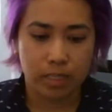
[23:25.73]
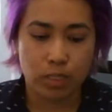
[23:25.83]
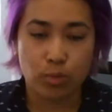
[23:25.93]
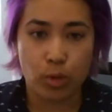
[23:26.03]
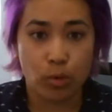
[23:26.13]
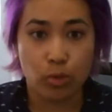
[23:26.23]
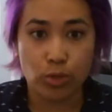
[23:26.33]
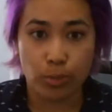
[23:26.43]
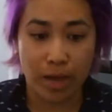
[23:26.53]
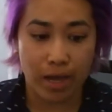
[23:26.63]
is what holds
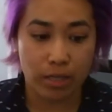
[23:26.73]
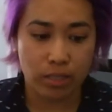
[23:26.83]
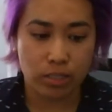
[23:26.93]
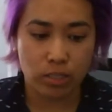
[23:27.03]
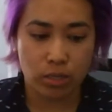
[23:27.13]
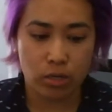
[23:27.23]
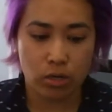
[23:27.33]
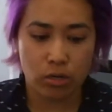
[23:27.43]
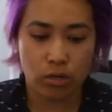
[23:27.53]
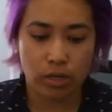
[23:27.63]
you back.
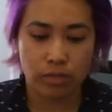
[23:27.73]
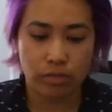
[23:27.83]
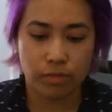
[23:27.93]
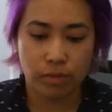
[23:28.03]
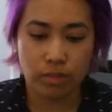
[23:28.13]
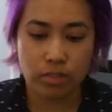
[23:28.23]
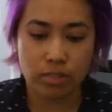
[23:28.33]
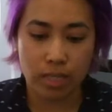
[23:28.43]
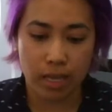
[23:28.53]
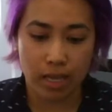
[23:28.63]
So it
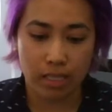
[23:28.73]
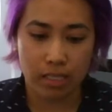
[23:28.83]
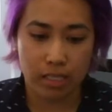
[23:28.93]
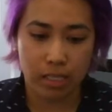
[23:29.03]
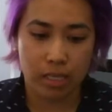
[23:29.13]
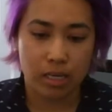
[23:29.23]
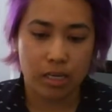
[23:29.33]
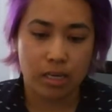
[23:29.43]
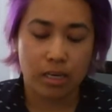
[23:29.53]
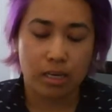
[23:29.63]
feels like
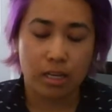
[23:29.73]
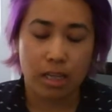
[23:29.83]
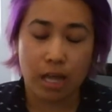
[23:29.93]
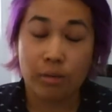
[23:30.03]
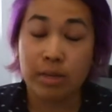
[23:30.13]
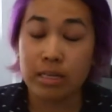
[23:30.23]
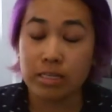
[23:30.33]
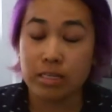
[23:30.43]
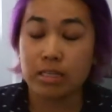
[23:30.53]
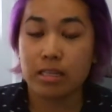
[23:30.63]

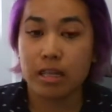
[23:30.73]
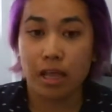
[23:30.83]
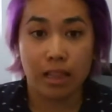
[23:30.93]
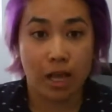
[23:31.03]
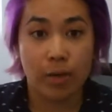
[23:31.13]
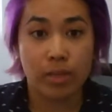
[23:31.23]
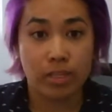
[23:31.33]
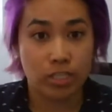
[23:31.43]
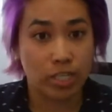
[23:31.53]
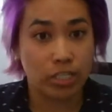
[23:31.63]
allowing
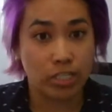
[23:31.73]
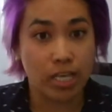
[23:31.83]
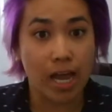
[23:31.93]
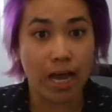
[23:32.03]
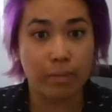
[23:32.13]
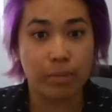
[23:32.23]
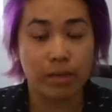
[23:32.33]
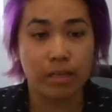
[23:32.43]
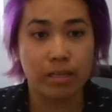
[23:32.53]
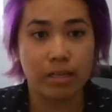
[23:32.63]
the change to
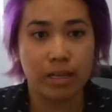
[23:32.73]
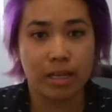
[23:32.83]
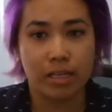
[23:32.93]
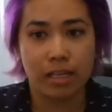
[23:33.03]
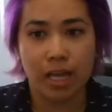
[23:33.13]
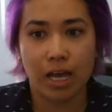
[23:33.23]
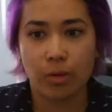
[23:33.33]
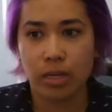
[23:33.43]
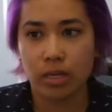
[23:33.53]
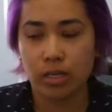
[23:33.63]
happen and
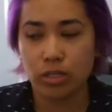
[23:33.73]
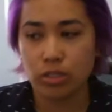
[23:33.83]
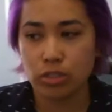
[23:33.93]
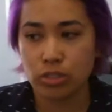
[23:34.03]
allowing